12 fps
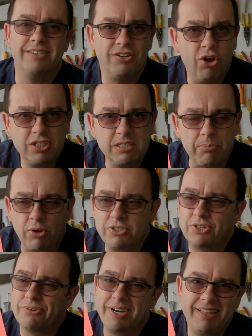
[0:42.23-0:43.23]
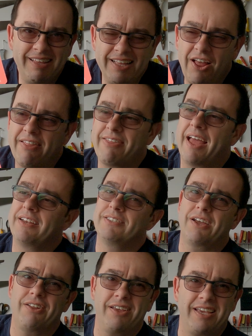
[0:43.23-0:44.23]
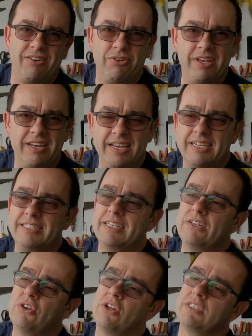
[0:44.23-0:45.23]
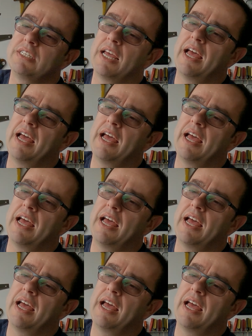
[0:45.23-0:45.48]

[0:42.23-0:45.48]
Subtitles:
Not sponsored or anything like that. So don't get all your knickers in a knot.